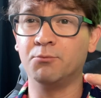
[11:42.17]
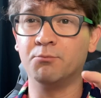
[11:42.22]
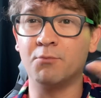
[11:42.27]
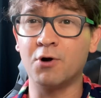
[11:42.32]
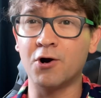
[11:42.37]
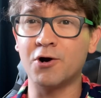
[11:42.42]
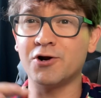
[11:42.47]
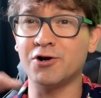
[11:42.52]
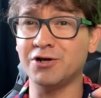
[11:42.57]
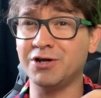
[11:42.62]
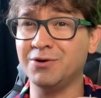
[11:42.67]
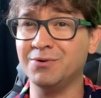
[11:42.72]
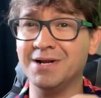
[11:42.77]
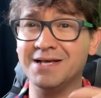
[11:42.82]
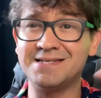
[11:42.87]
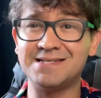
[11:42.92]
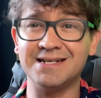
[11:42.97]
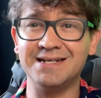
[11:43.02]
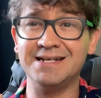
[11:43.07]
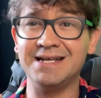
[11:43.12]
murder
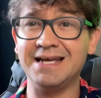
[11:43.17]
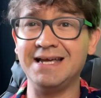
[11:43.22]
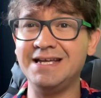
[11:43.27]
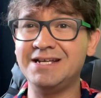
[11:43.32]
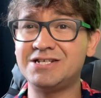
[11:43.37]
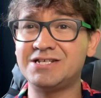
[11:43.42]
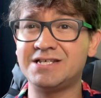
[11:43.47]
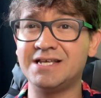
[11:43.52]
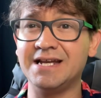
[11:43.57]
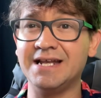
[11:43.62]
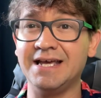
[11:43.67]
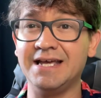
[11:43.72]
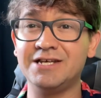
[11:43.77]
units into each city.